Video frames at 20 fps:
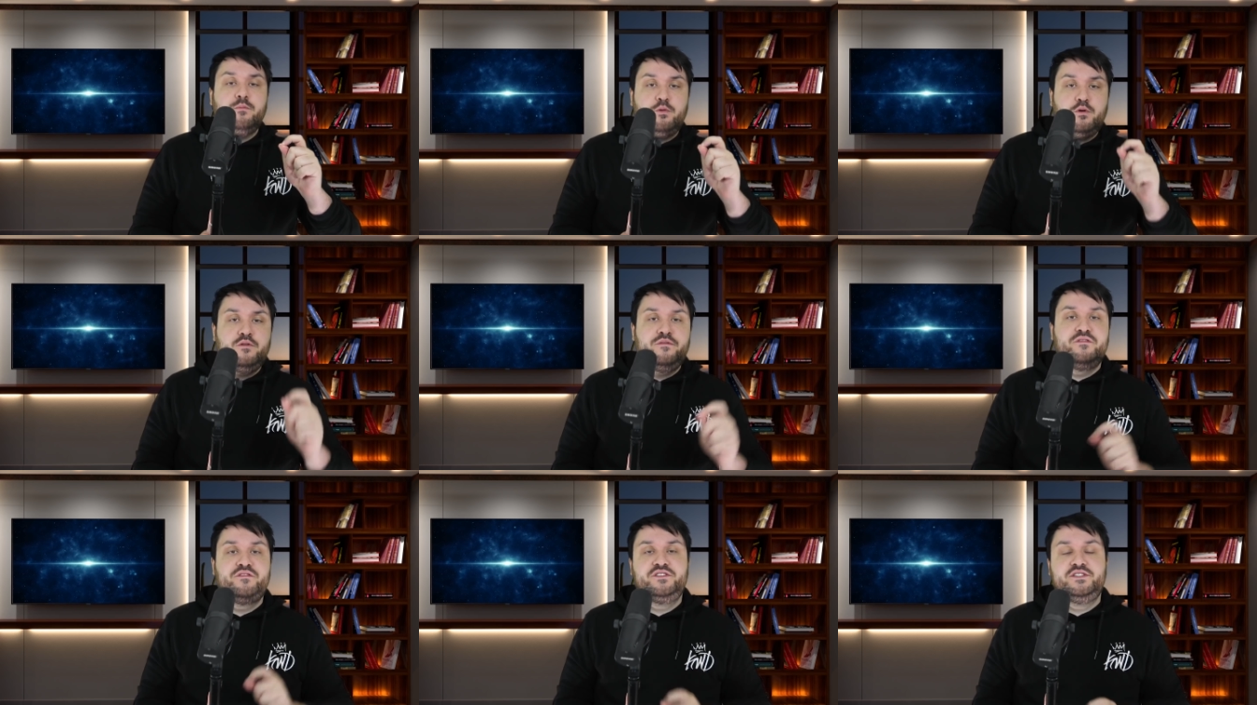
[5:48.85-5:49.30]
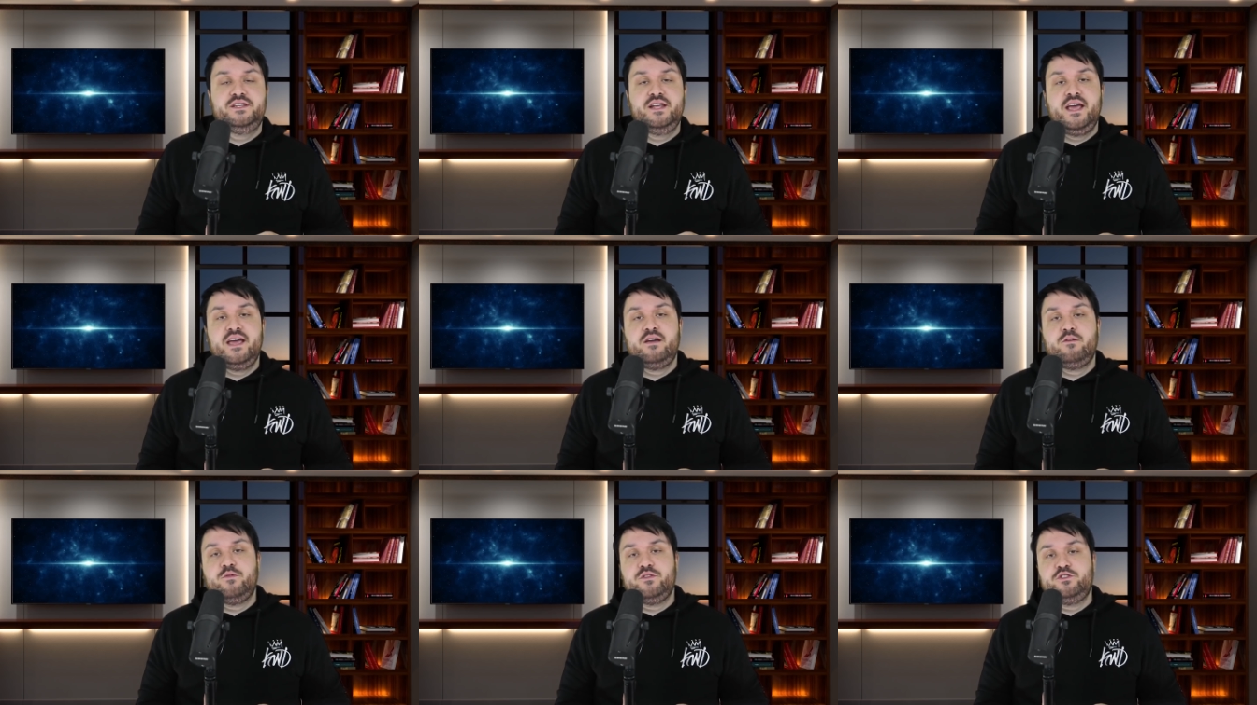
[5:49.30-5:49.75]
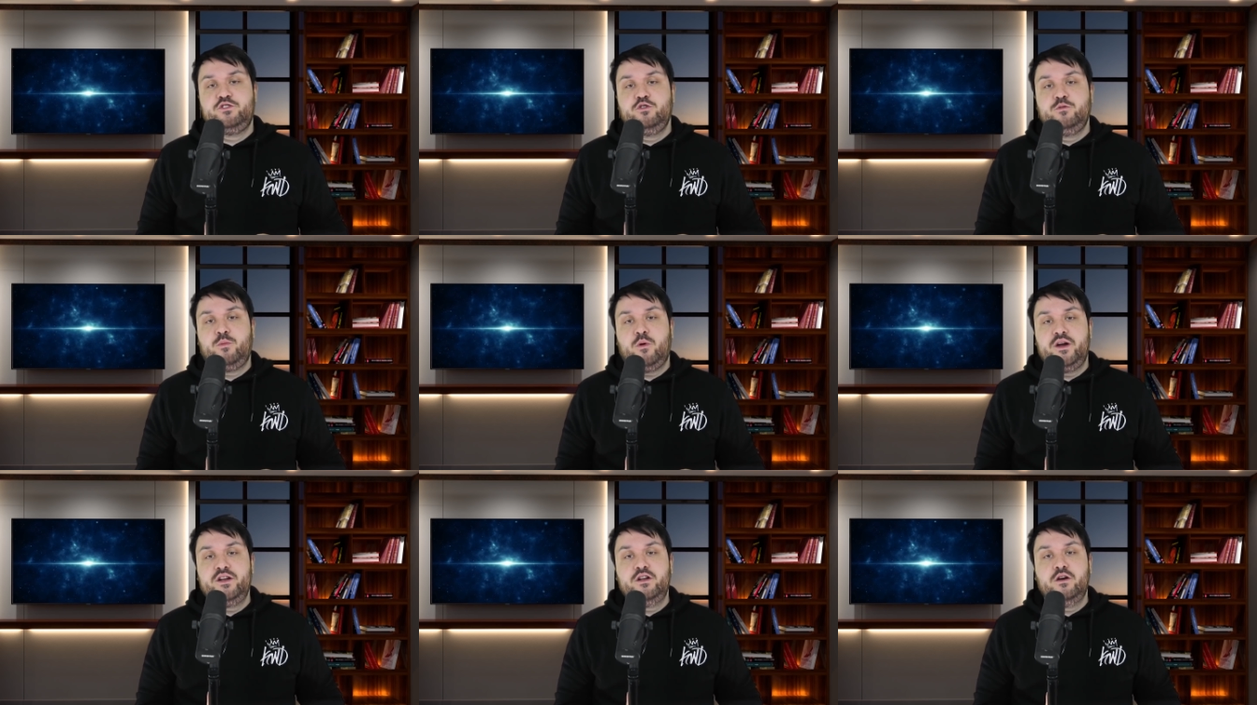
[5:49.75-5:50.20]
proof of stake with
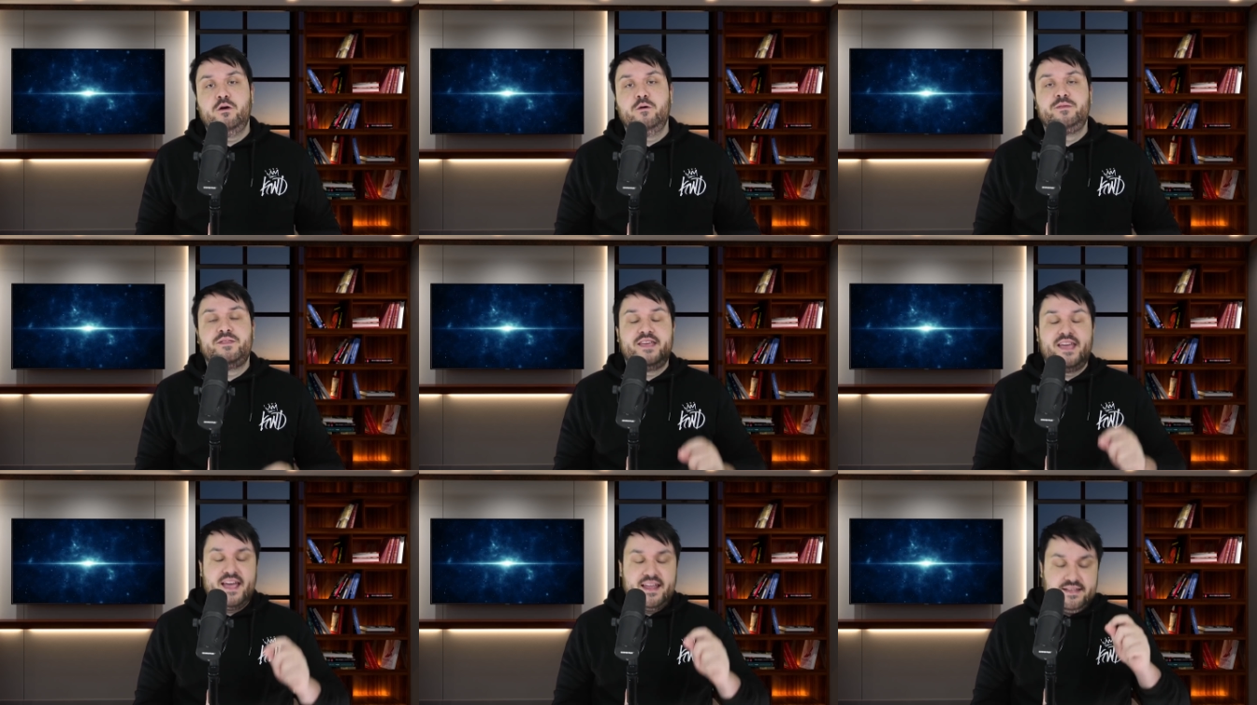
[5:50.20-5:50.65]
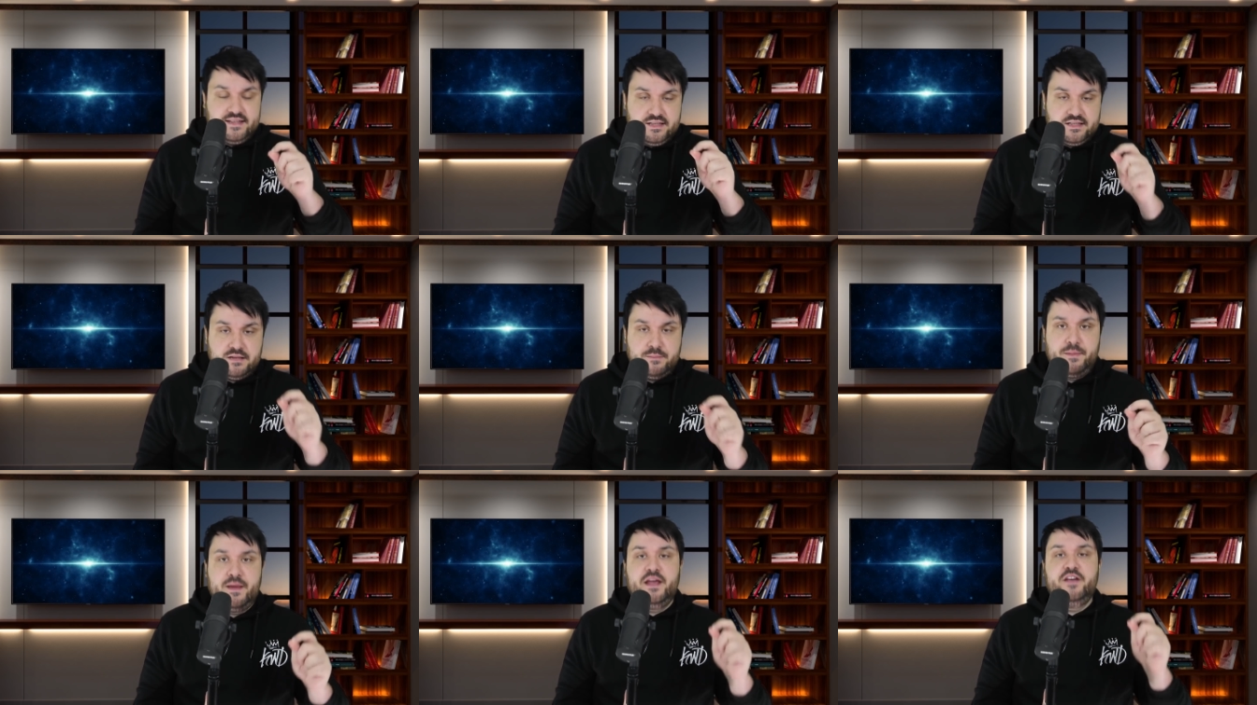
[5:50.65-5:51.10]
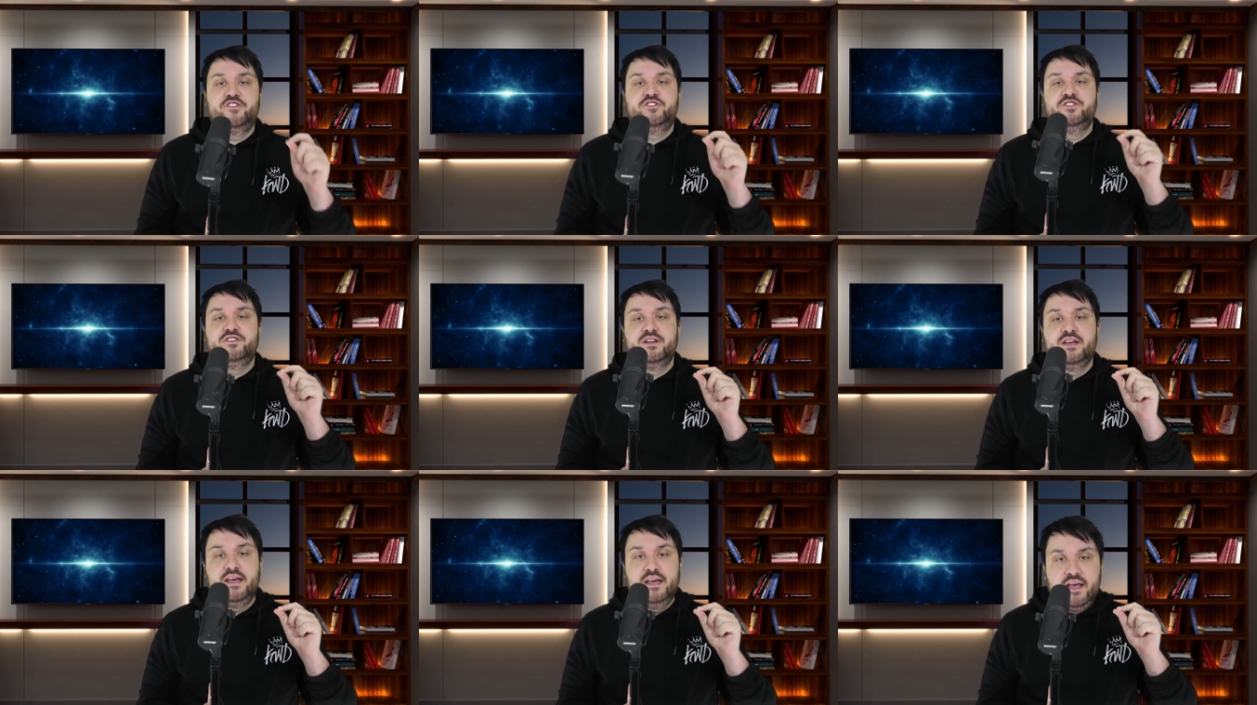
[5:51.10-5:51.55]
2.0, the
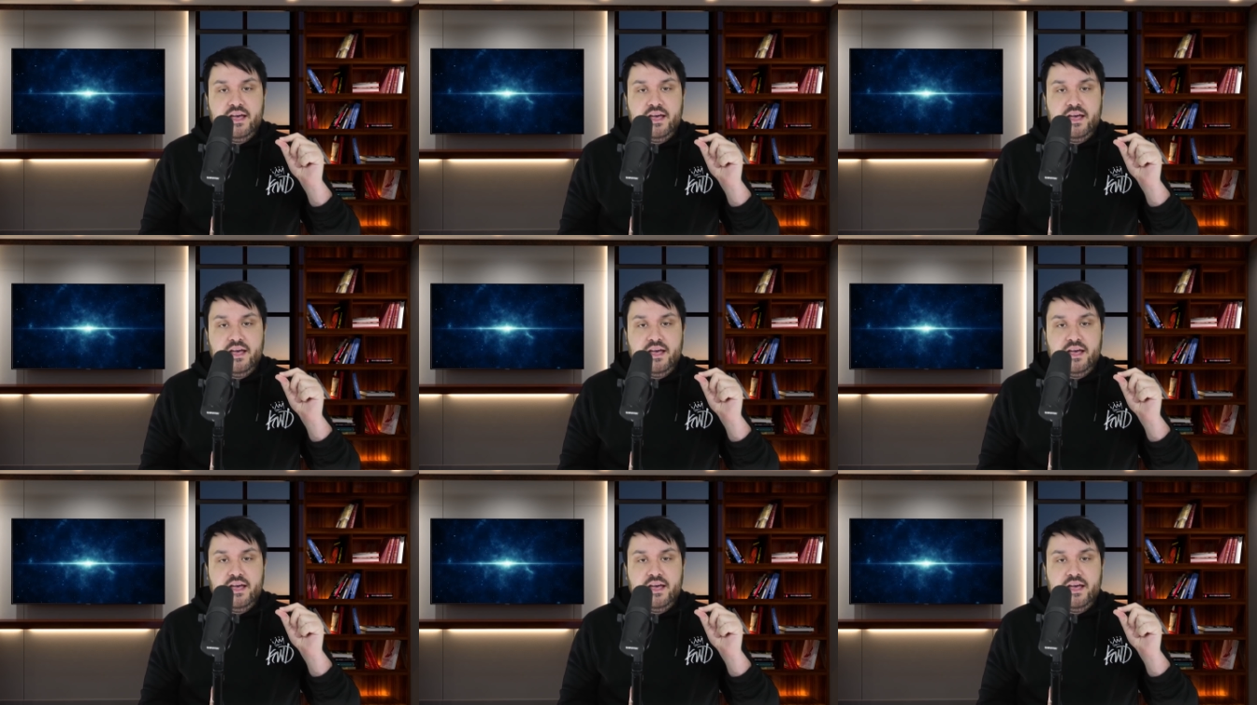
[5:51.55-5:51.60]
anticipation